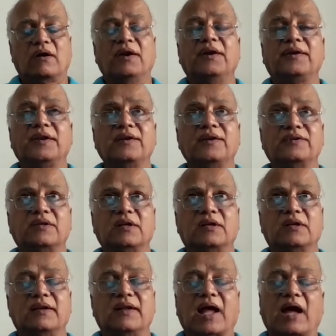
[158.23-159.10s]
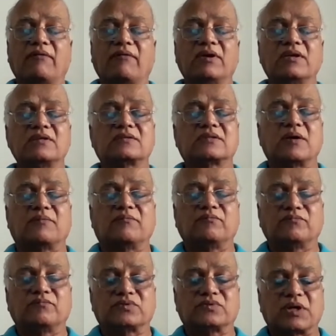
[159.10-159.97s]
intentionally having
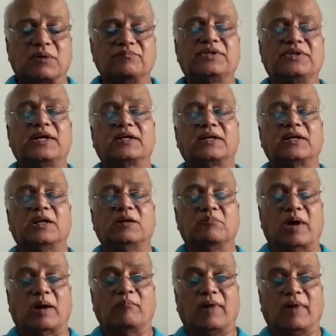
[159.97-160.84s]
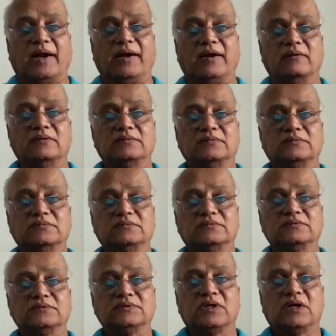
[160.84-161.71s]
some subject in my mind.
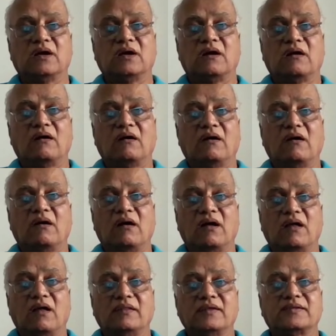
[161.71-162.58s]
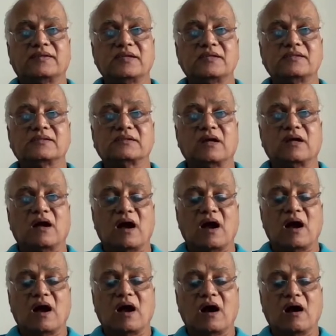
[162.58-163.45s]
This is
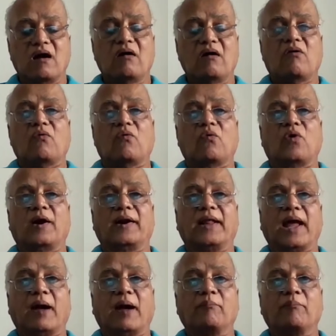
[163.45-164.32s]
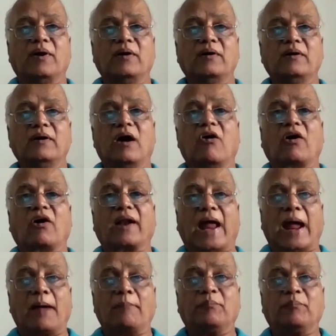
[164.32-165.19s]
what happened or
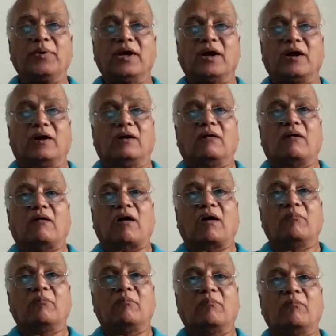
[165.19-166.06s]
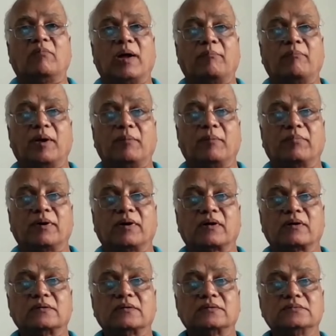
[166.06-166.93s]
appeared on my
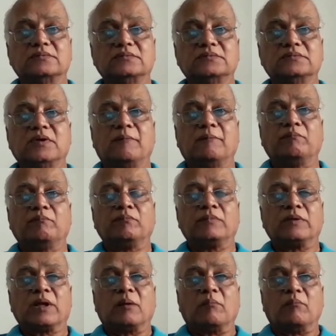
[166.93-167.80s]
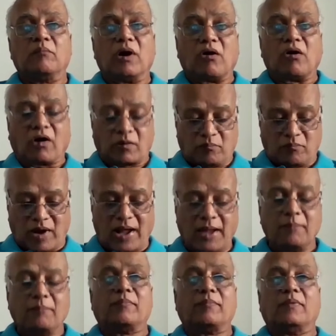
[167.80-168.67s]
paper or
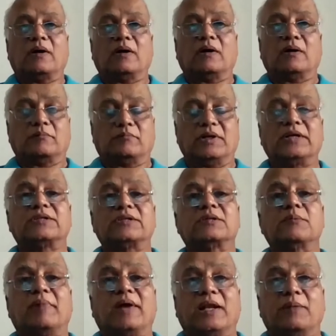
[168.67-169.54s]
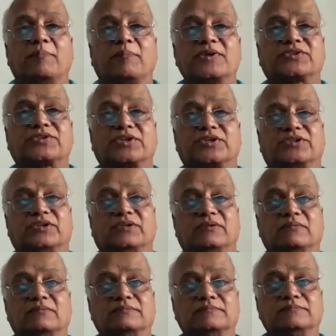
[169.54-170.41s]
it is a manifestation.